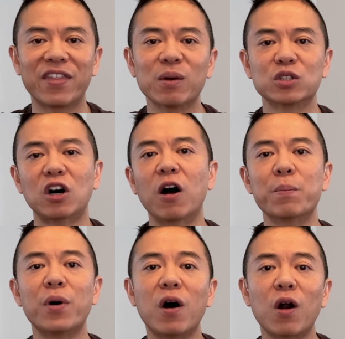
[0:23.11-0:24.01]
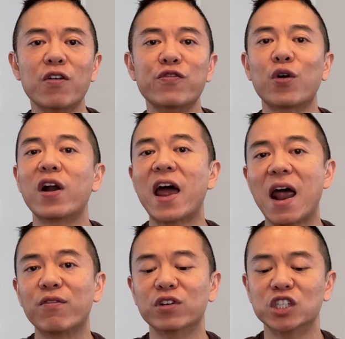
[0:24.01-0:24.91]
I think it was on par for
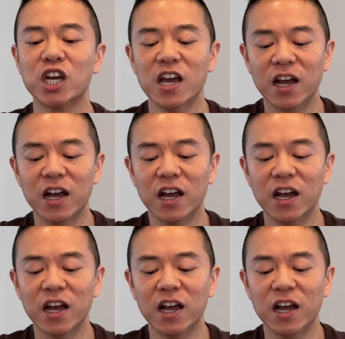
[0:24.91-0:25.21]
average.